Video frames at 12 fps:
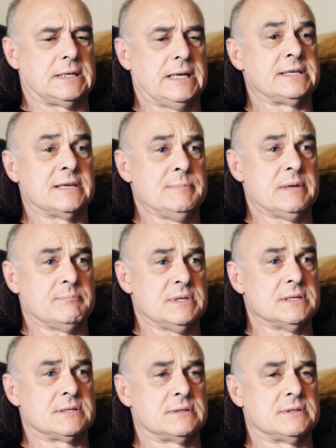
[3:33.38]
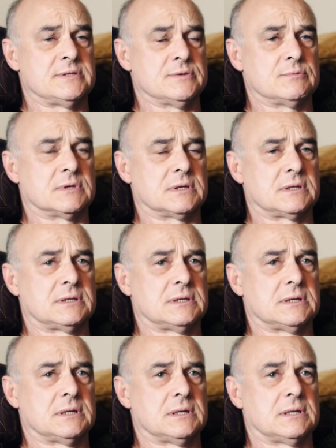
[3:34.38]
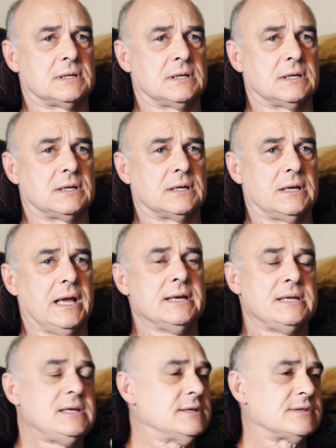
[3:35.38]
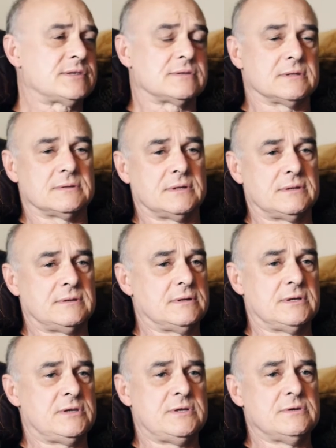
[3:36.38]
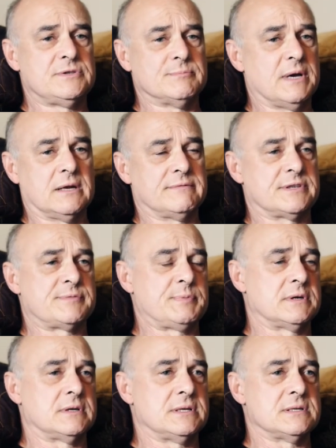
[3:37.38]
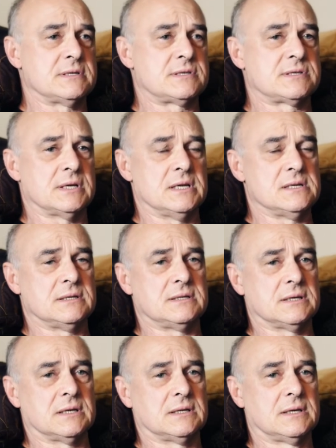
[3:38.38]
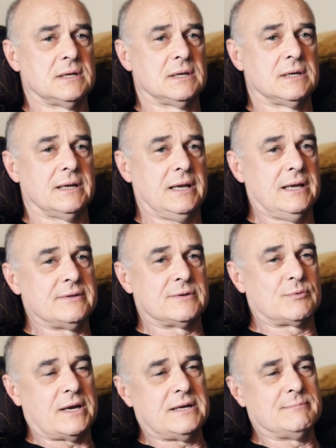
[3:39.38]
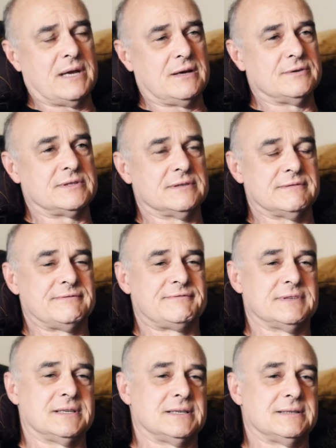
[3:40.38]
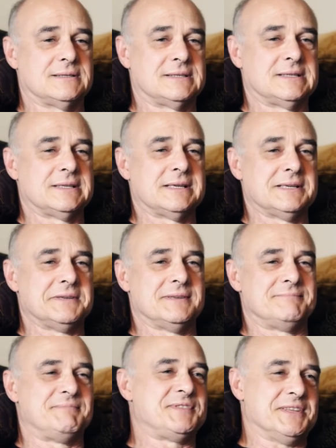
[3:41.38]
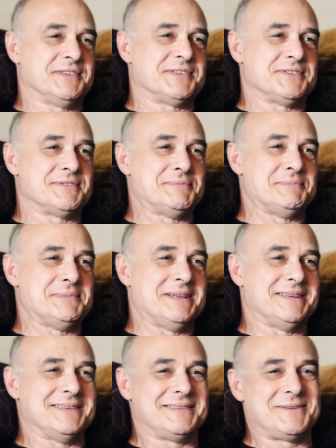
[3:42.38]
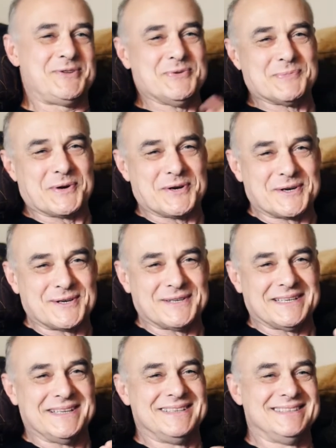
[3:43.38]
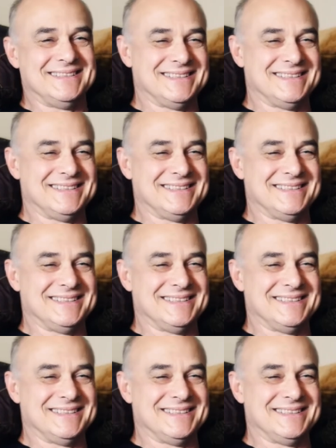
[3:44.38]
commitment to the work. And he has a huge amount of experience and the right amount of cynicism and humor and